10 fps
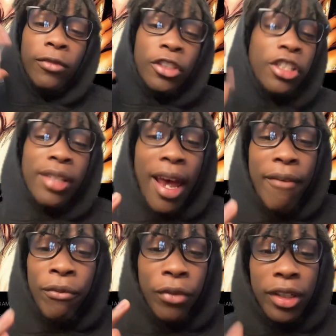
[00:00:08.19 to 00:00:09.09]
just
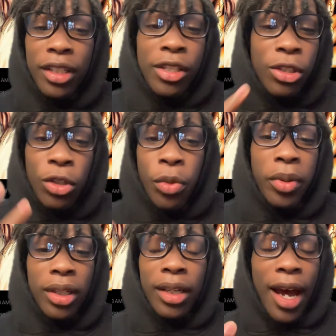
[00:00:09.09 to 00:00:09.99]
have really
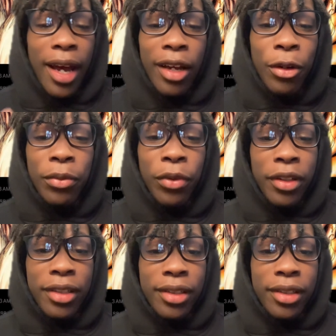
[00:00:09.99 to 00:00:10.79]
stupidly high hope for these